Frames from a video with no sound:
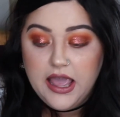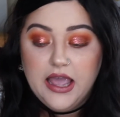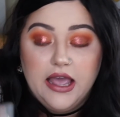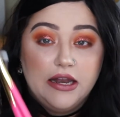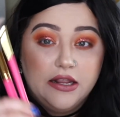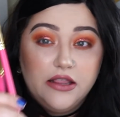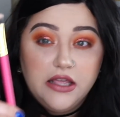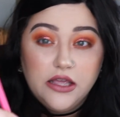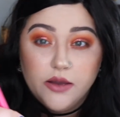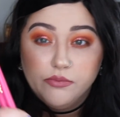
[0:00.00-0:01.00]
and
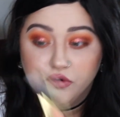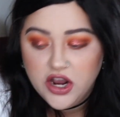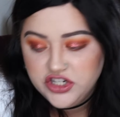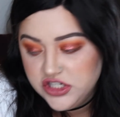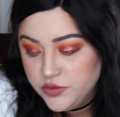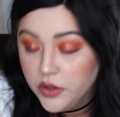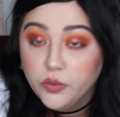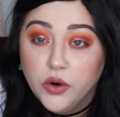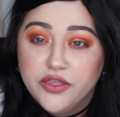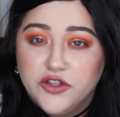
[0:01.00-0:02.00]
the brushes were
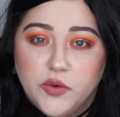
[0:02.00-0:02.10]
worth the